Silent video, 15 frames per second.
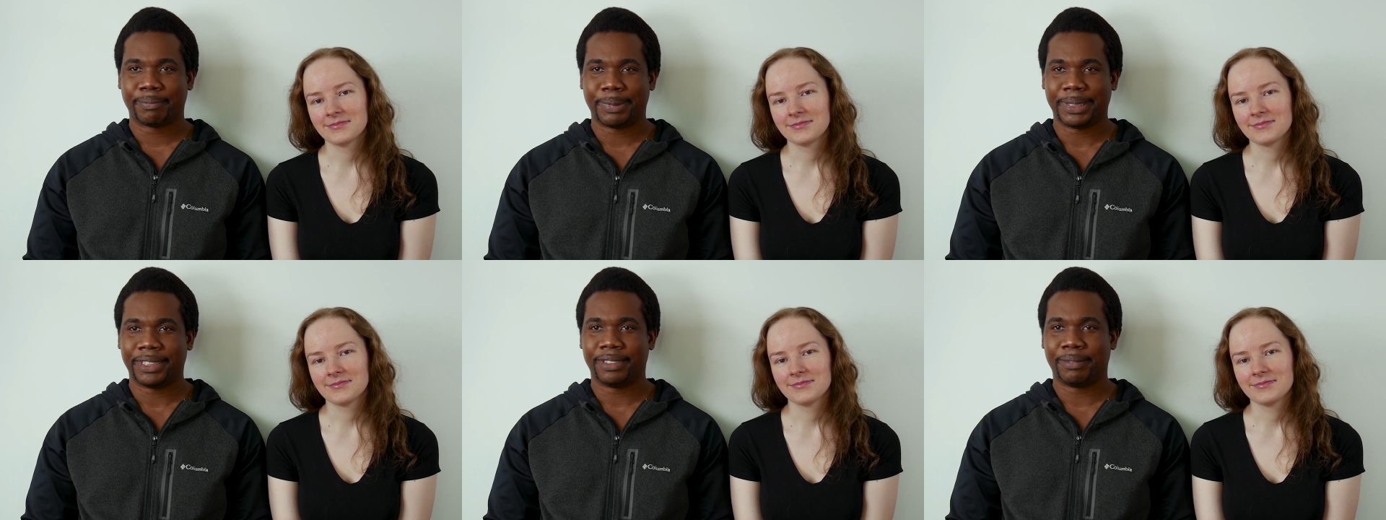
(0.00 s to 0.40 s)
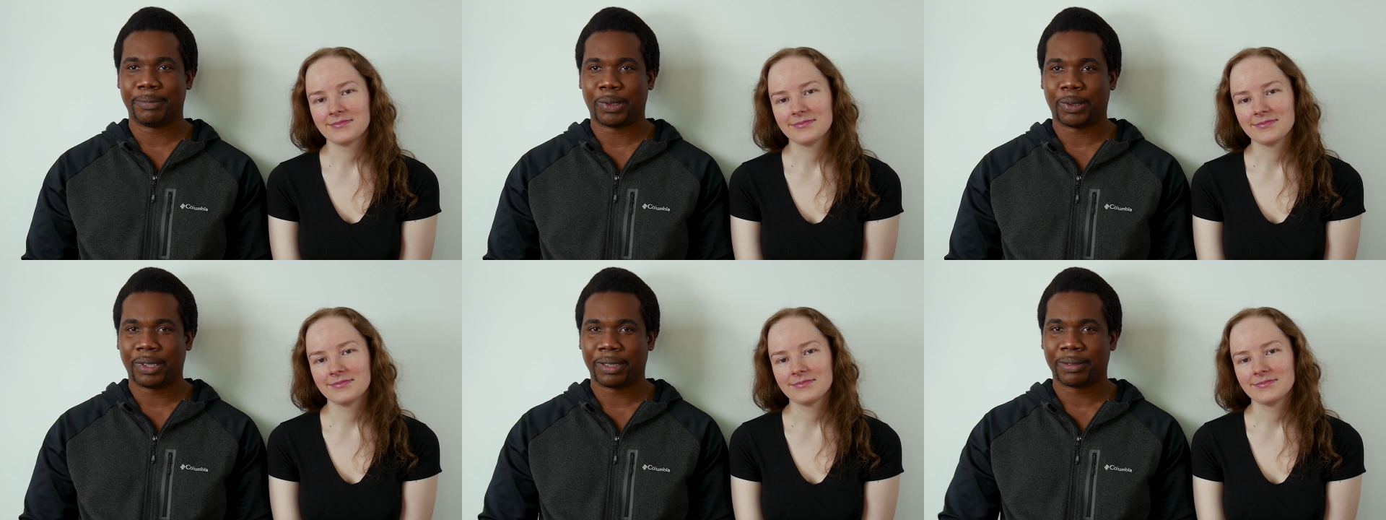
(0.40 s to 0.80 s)
Speaker 1: being
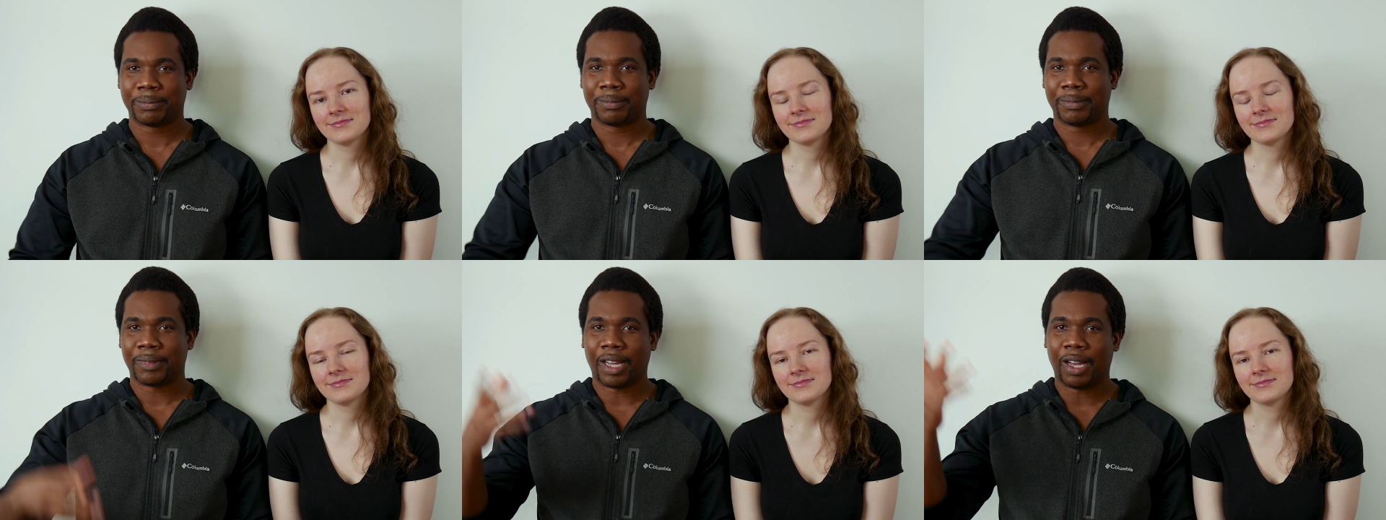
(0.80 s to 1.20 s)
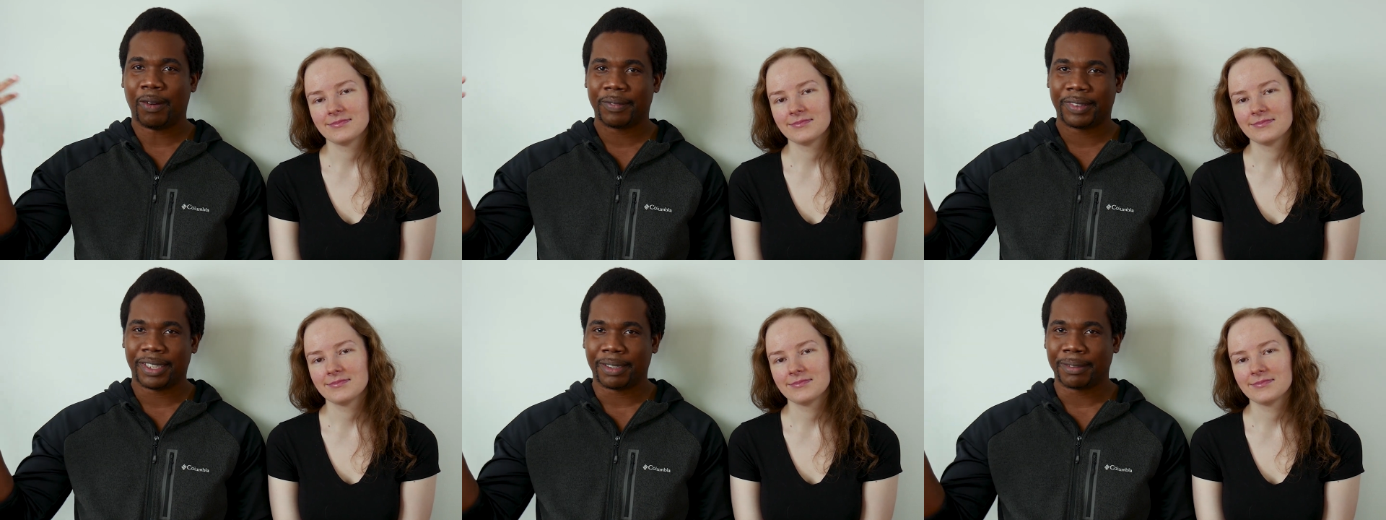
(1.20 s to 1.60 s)
more
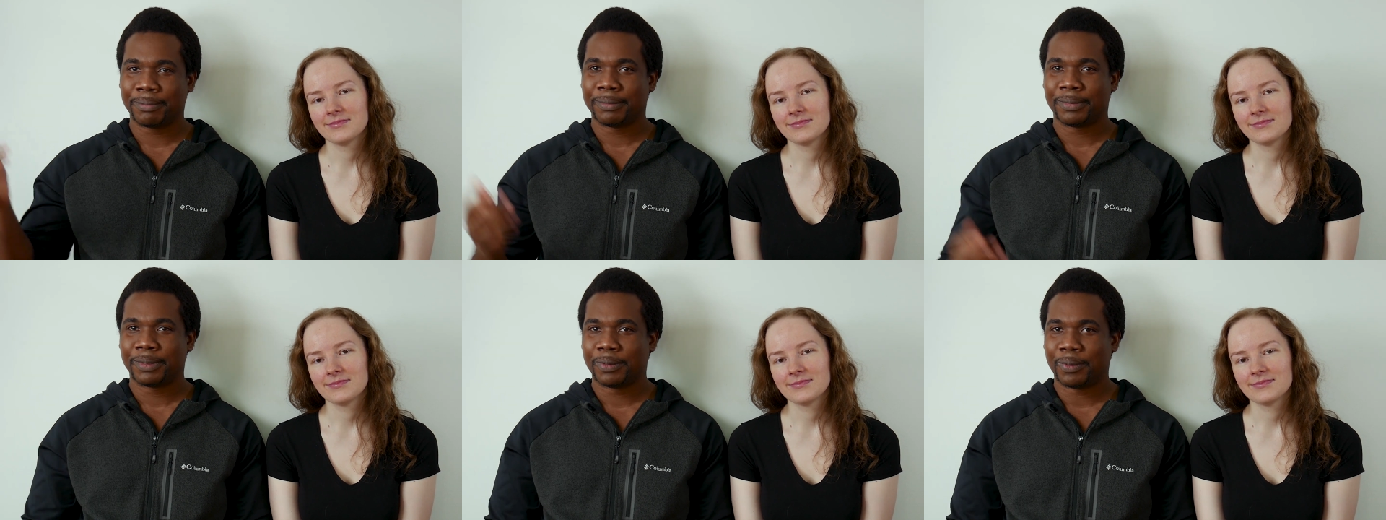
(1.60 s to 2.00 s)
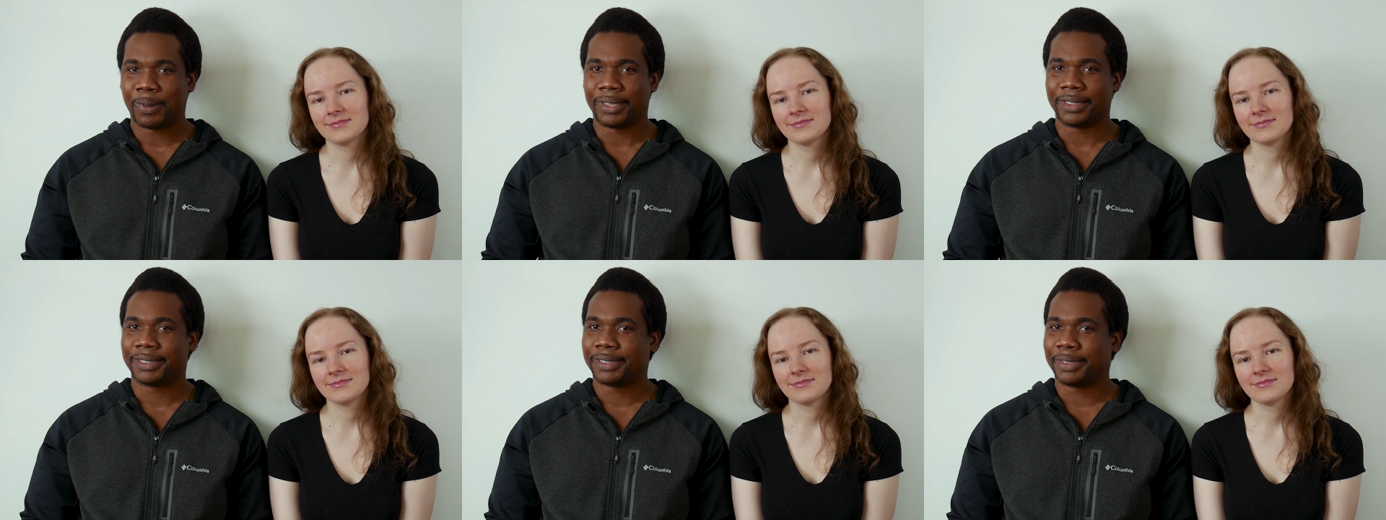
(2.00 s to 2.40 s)
out there
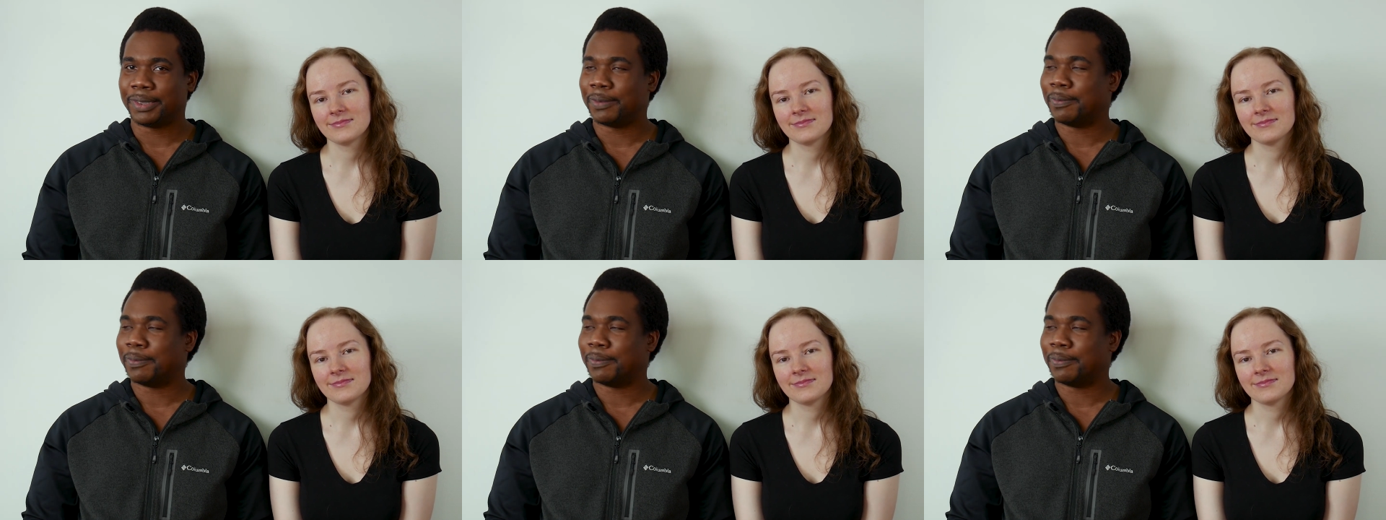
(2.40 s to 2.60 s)
once the